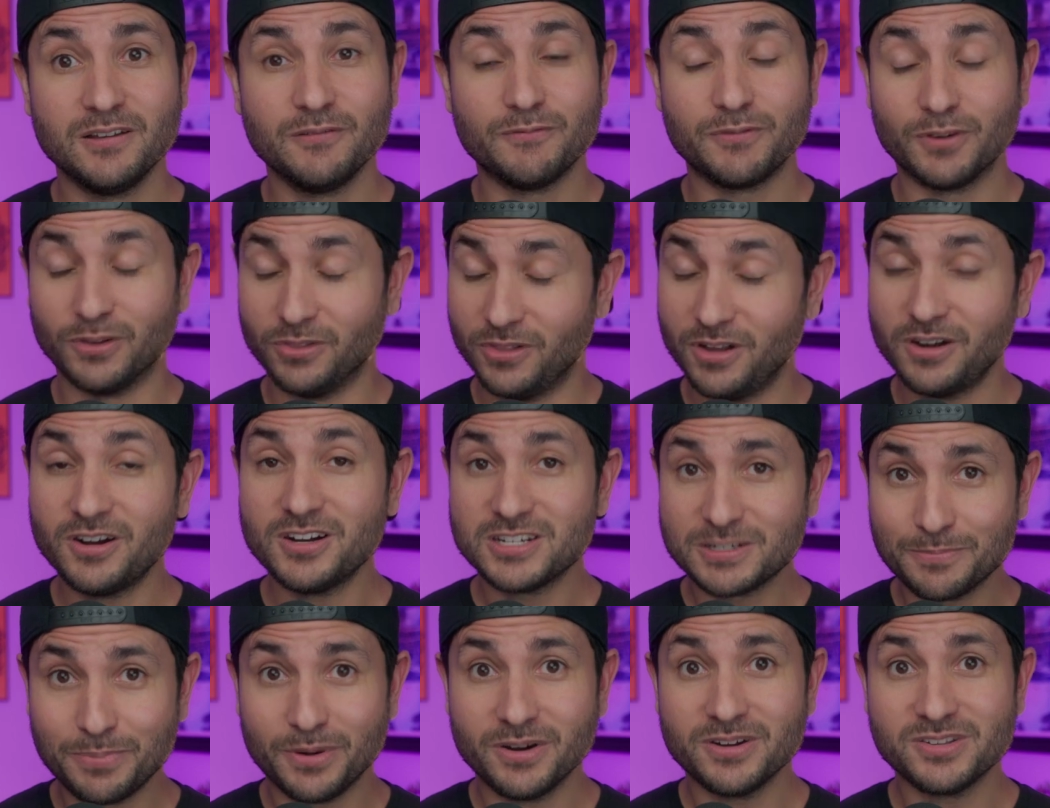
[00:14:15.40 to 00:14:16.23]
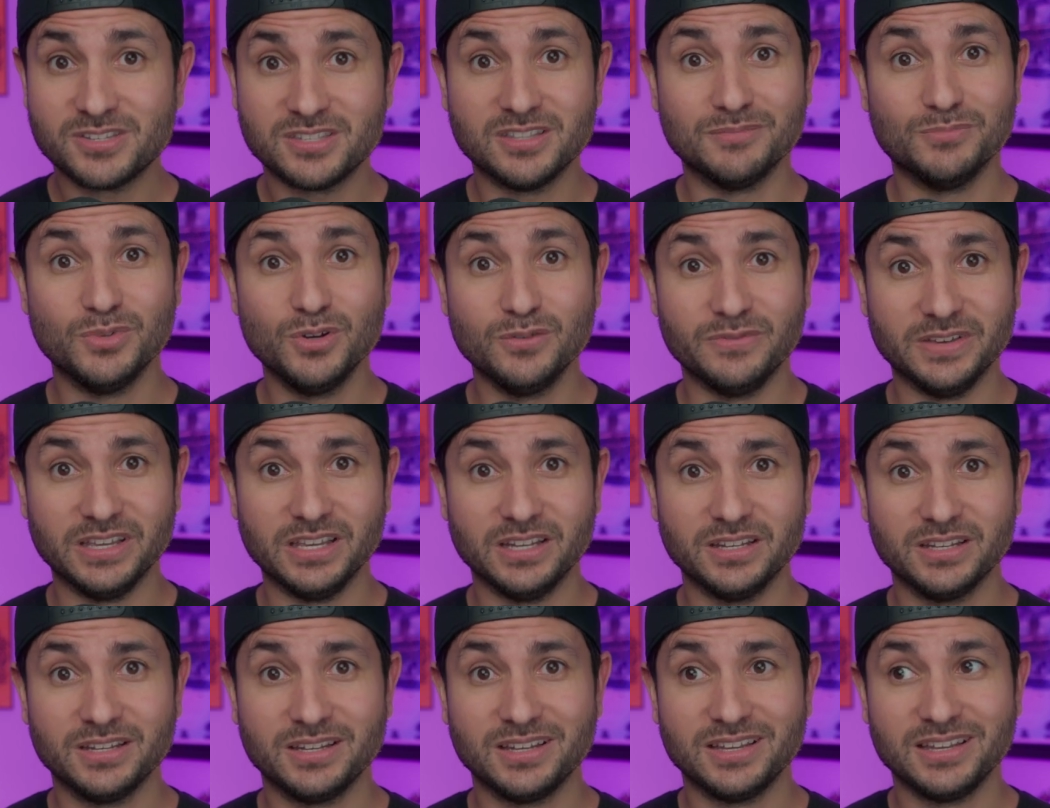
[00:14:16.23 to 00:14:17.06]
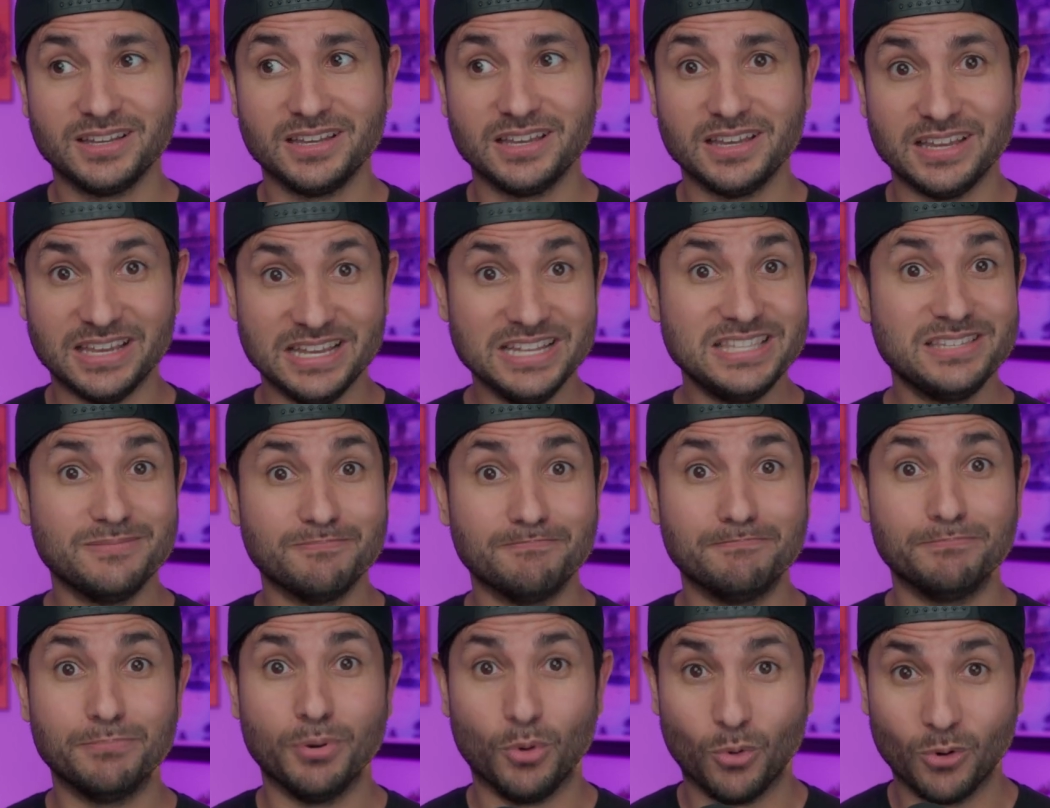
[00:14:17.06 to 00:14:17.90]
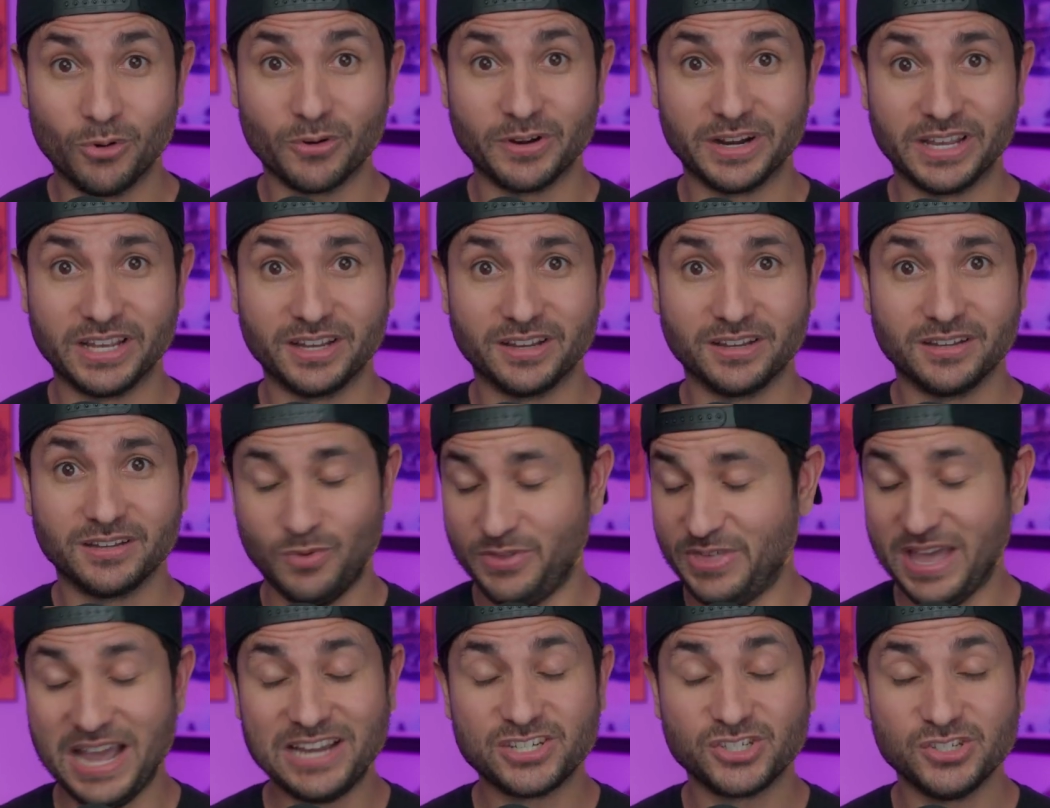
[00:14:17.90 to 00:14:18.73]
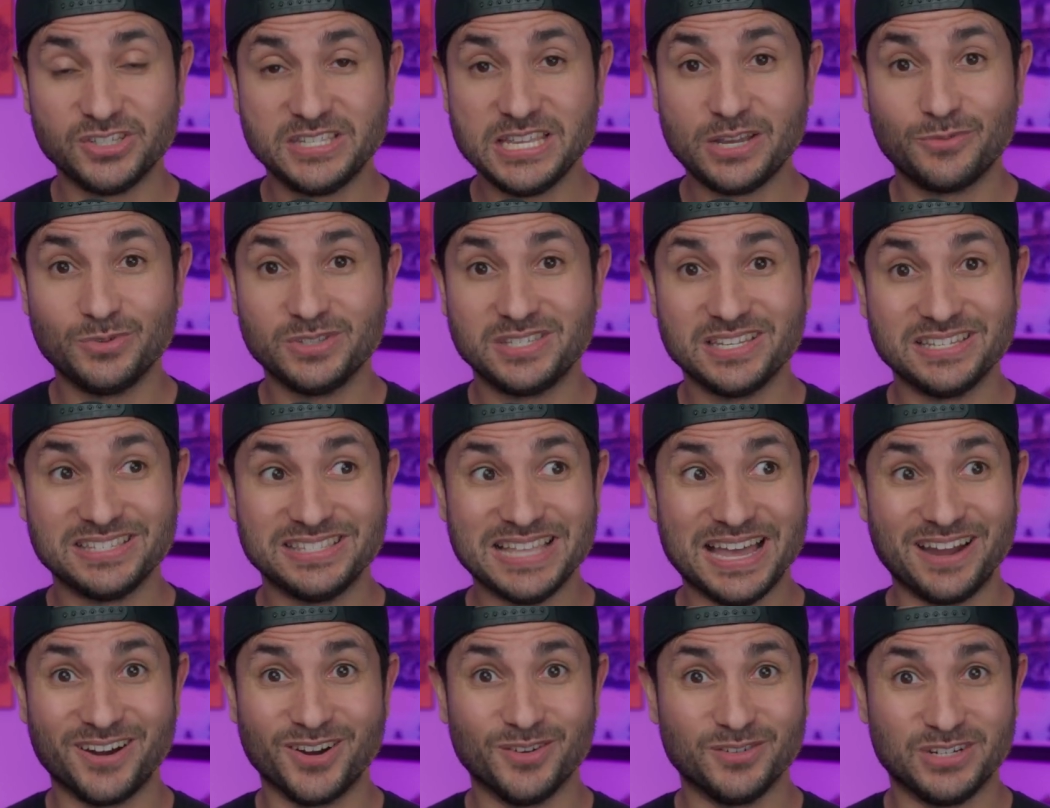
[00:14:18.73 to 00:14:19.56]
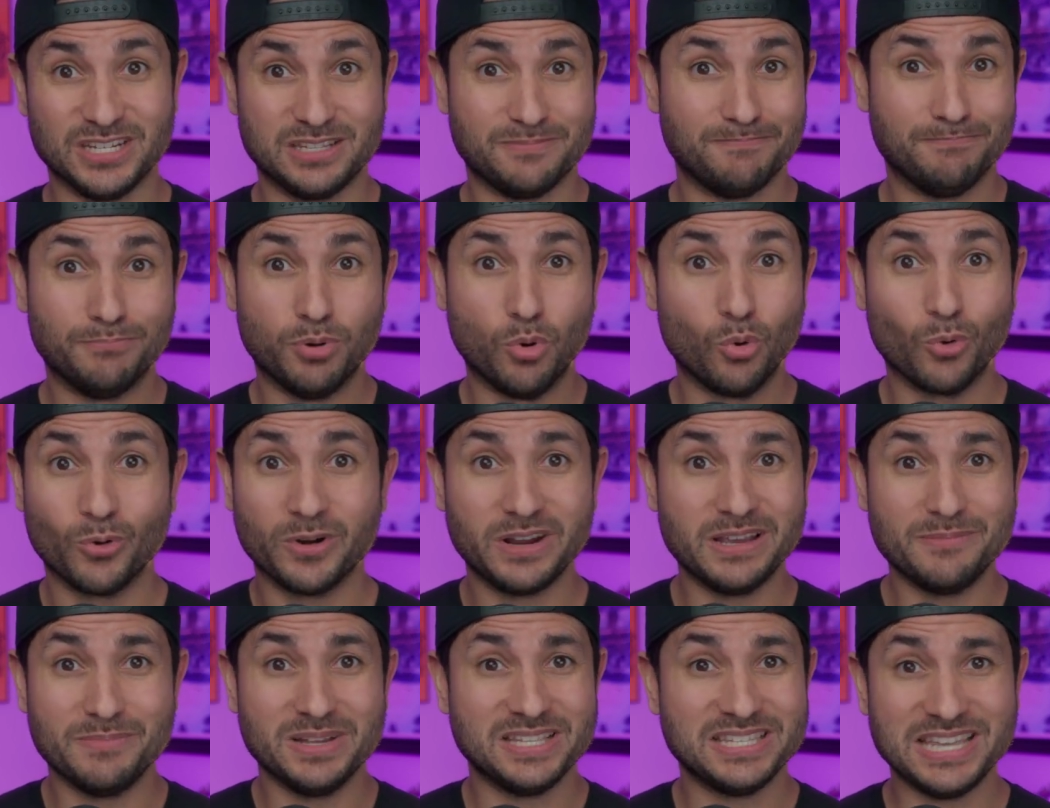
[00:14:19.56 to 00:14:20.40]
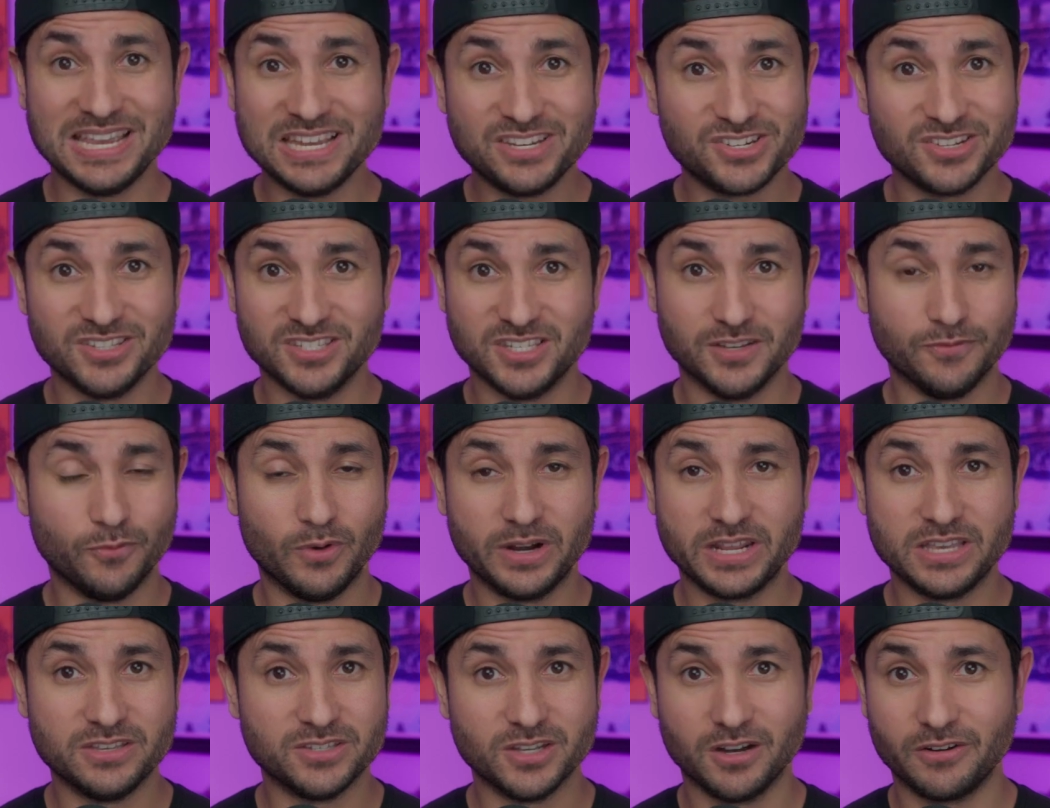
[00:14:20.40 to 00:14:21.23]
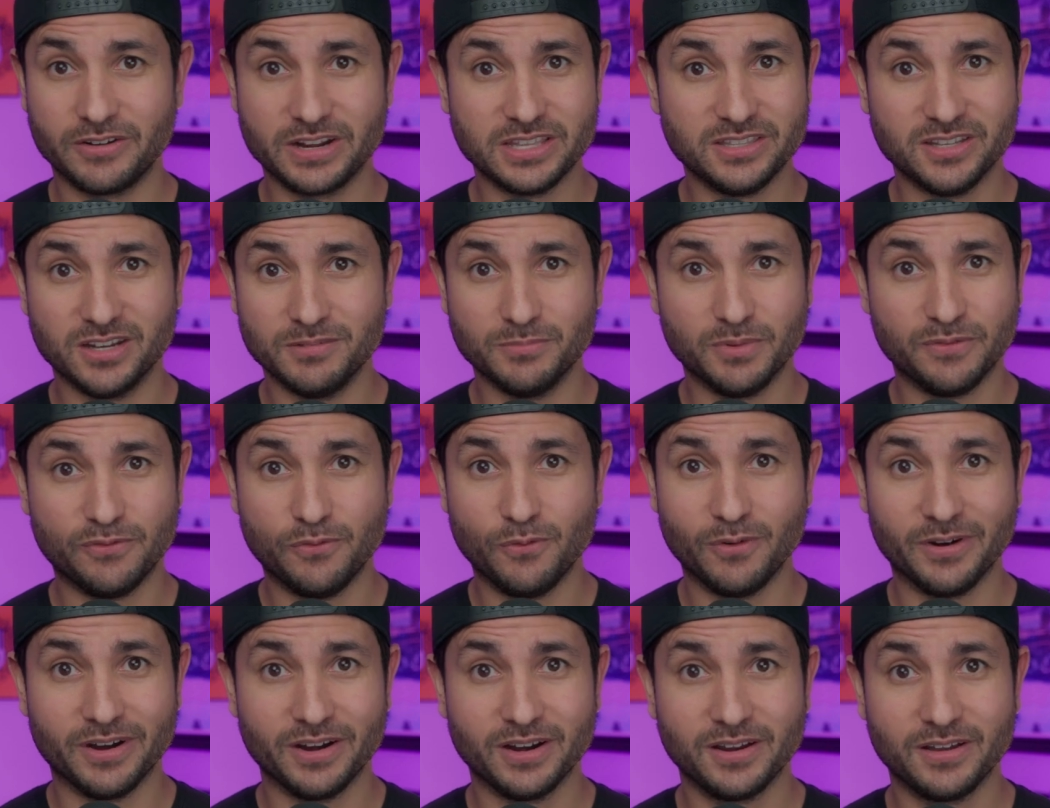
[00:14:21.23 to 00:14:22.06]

for large parts of the movie, it's boring, with action sequences that are just poor imitations of what he's already done before.